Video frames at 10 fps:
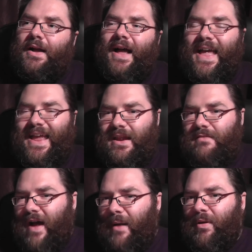A hint
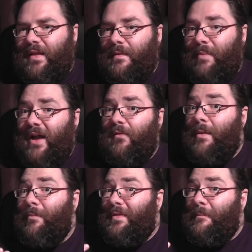of apple in the
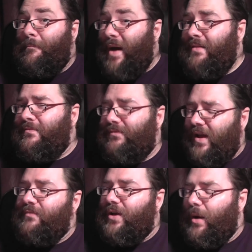background, but the main
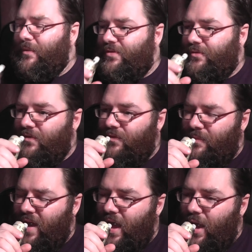flavour coming through for
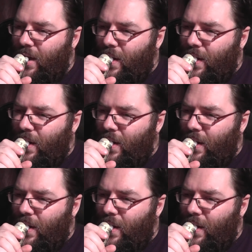me